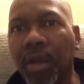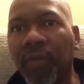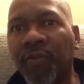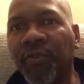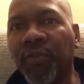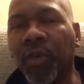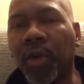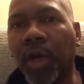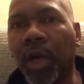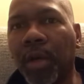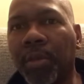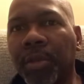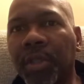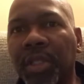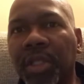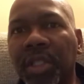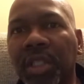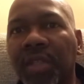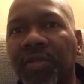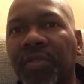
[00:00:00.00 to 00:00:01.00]
from
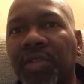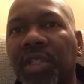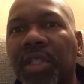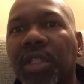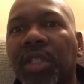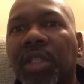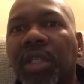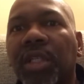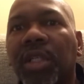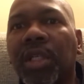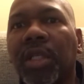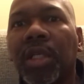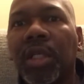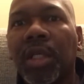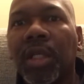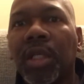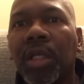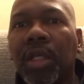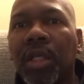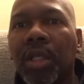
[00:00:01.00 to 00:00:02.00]
Cleveland
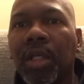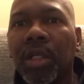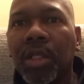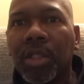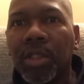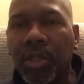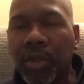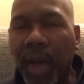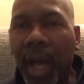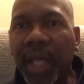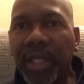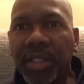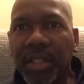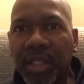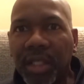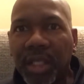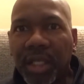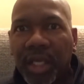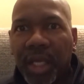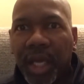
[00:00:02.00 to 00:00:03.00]
to
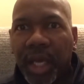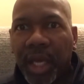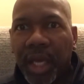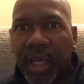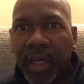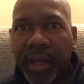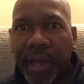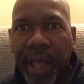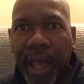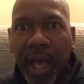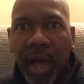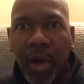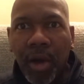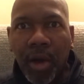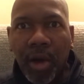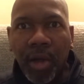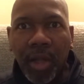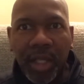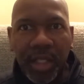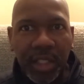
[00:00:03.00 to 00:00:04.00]
Iceland, and now
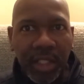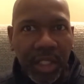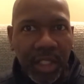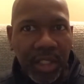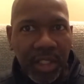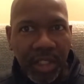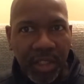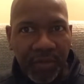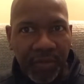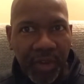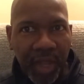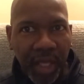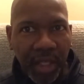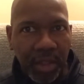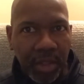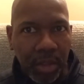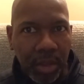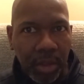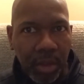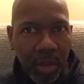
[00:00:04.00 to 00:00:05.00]
all I see is these
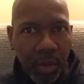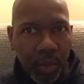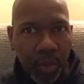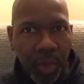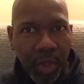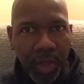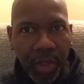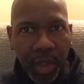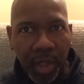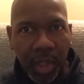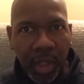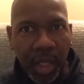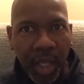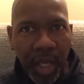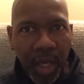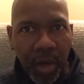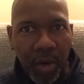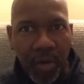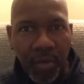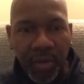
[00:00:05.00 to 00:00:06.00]
flights with a
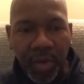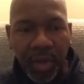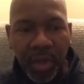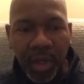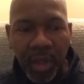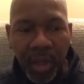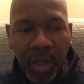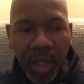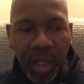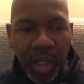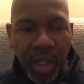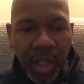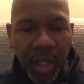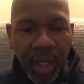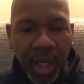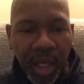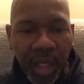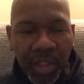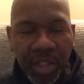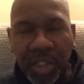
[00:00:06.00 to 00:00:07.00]
layover.
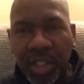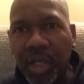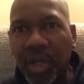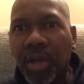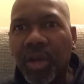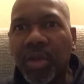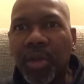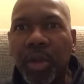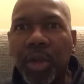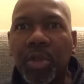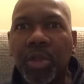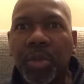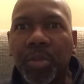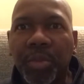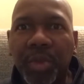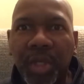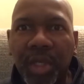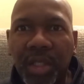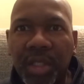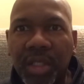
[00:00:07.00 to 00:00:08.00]
And she said, oh, those are
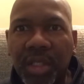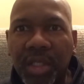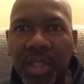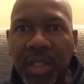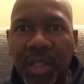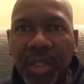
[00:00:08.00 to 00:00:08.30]
booked.